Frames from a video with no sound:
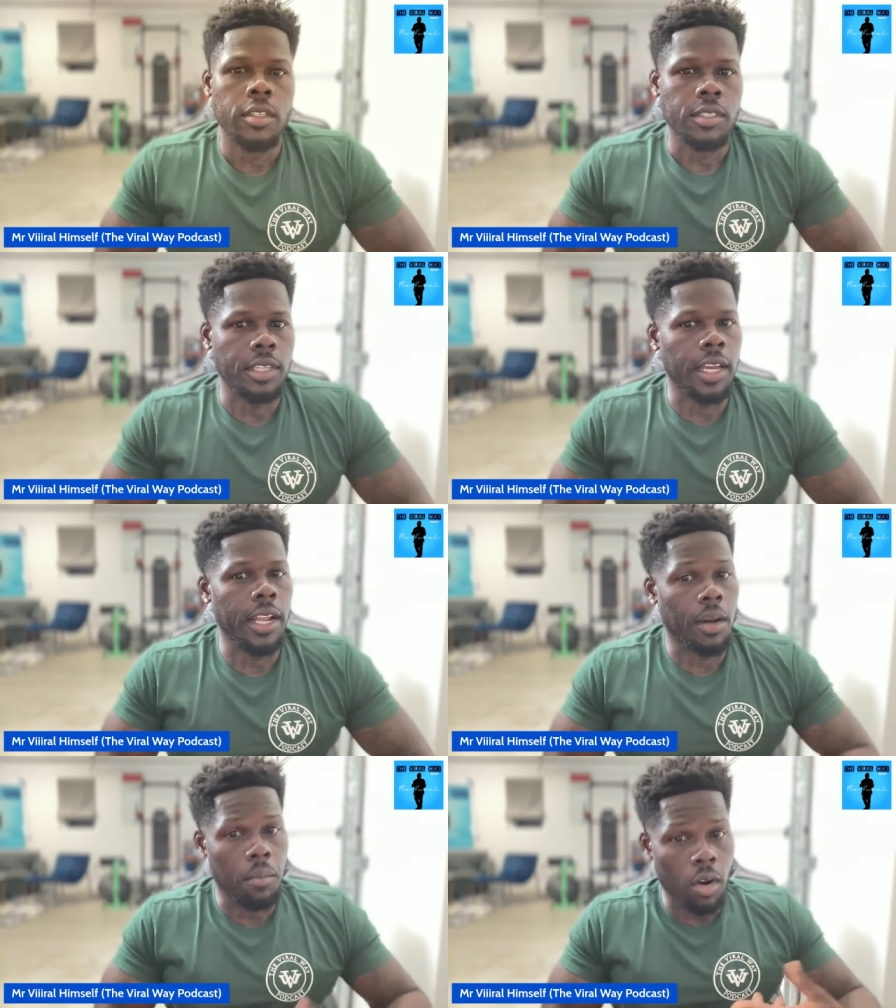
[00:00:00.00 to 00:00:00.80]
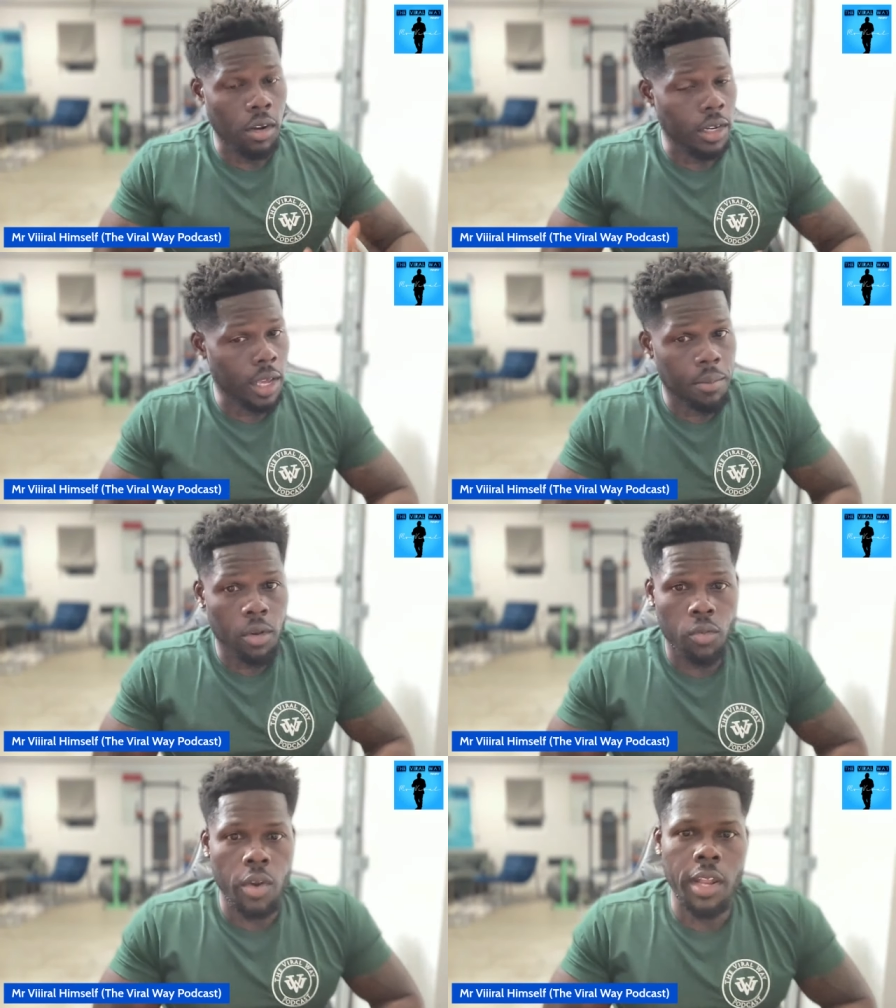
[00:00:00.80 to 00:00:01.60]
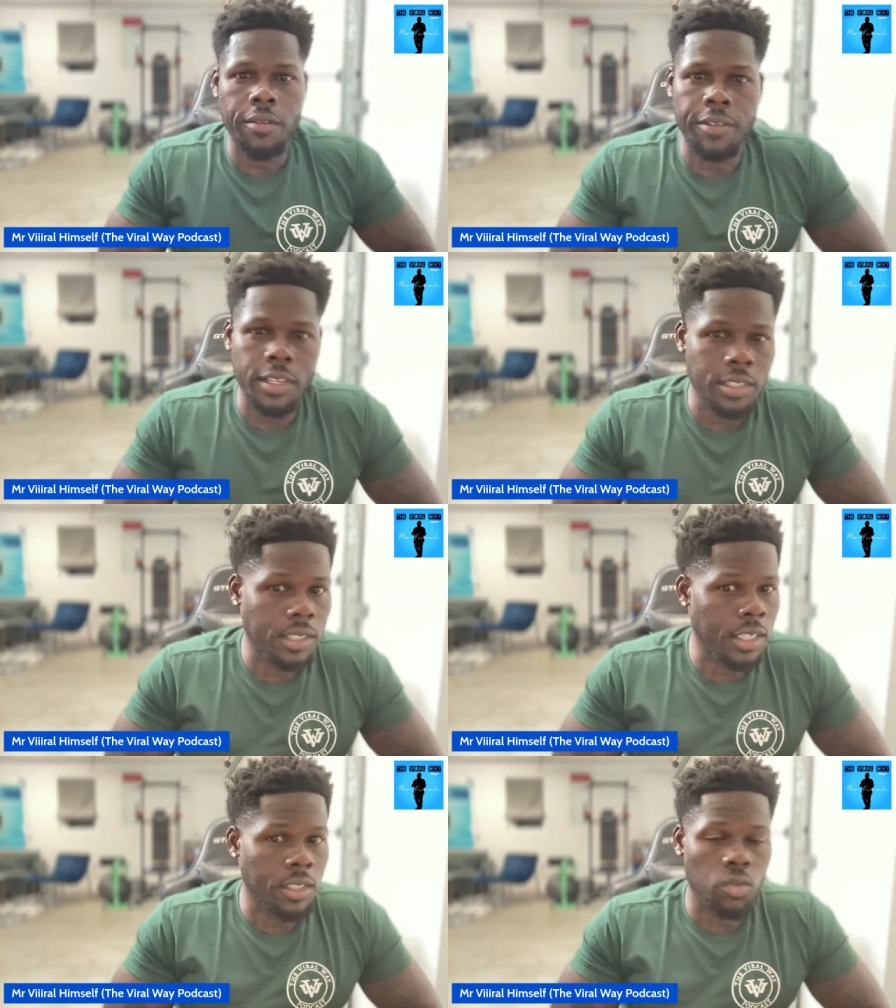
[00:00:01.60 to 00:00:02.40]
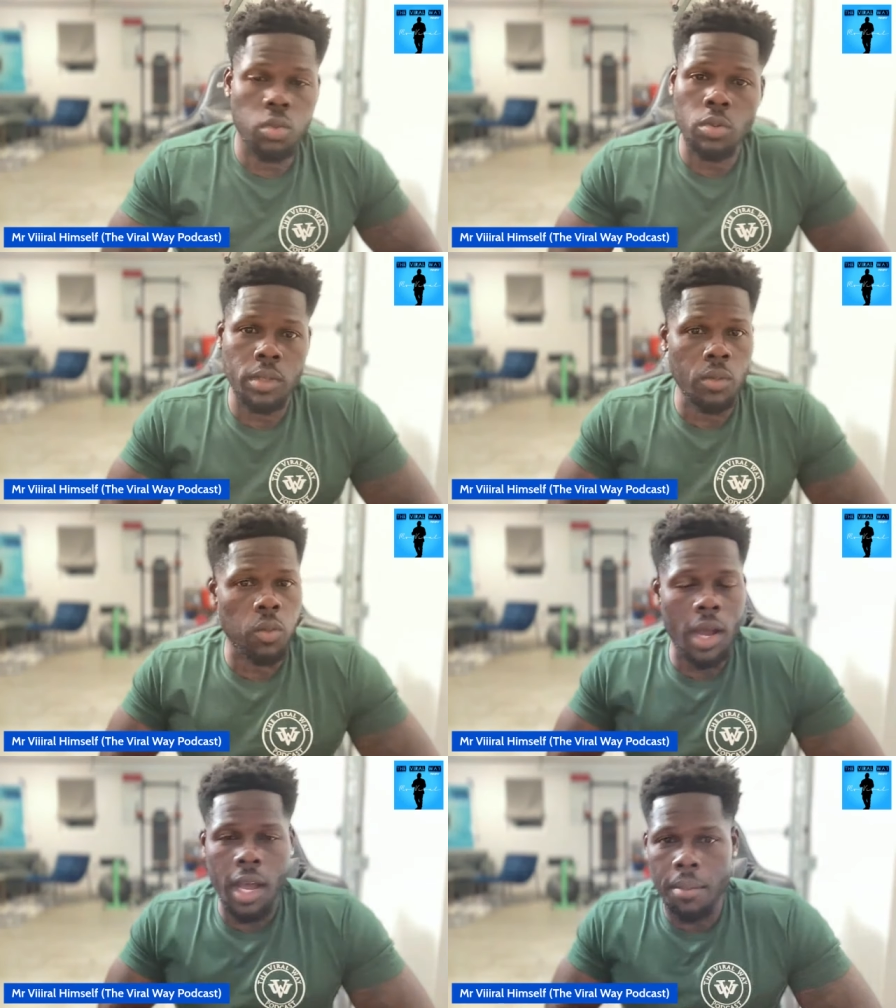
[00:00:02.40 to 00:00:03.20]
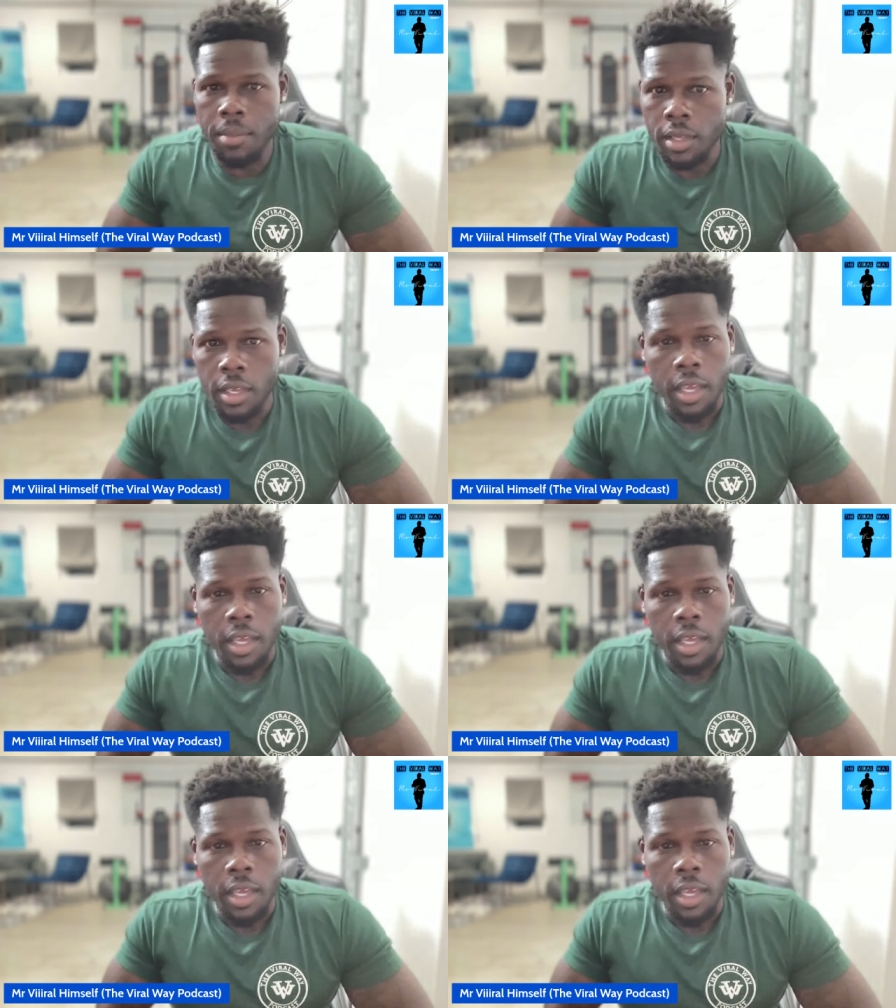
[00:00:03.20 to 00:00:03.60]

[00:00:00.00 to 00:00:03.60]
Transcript: saying how Marlon ain't been relevant since whoop-de-wop,